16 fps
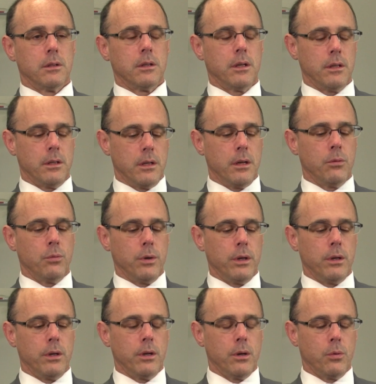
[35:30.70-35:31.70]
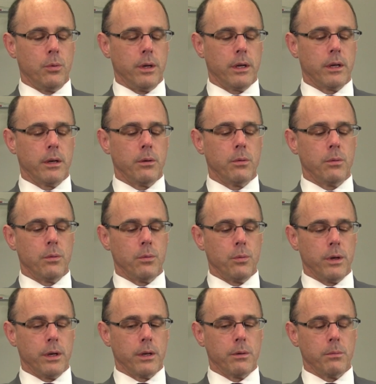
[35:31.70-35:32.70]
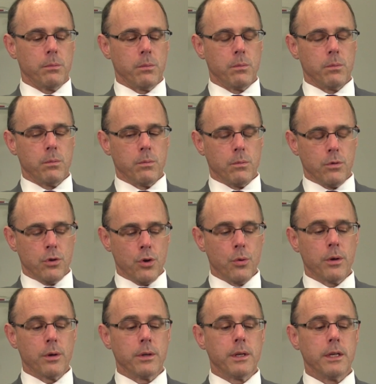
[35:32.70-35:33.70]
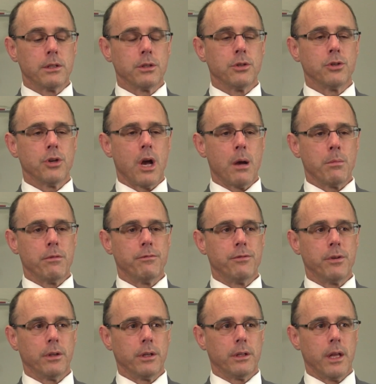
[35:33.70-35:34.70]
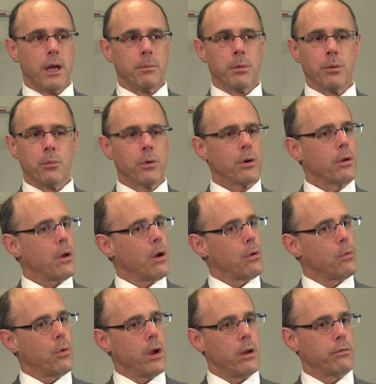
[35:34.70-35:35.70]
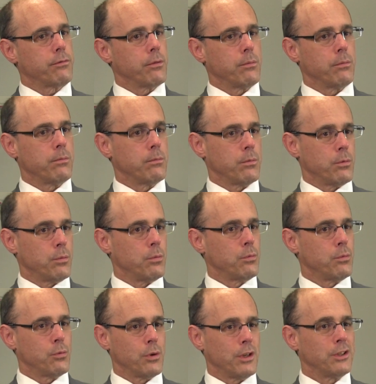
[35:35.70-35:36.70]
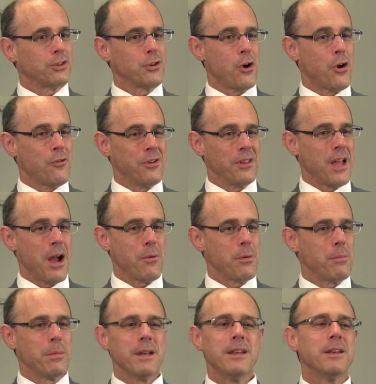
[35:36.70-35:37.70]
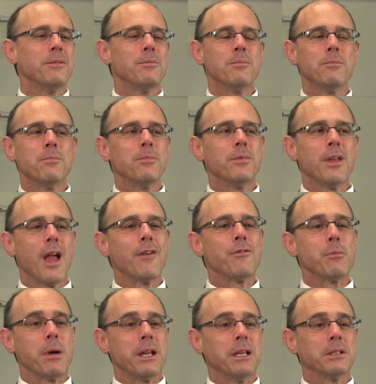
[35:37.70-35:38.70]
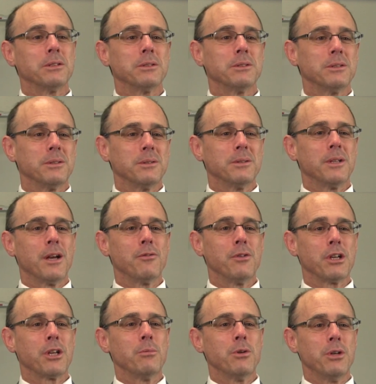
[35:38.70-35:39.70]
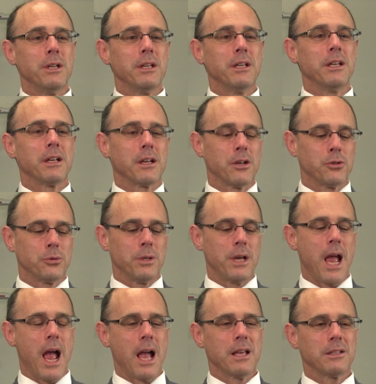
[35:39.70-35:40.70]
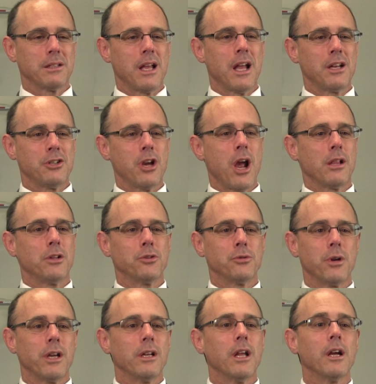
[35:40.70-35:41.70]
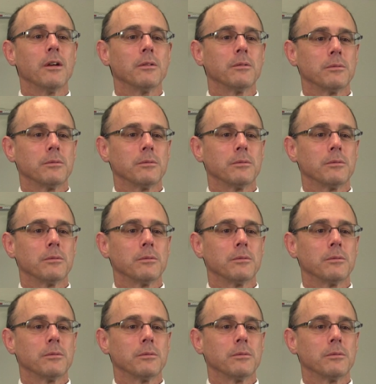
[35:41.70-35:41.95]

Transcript: And then we, you know, we can we can do a decent job of filling that, but we're a long way from really solving that one. But everybody is. Right. Every community in the country has that challenge right now.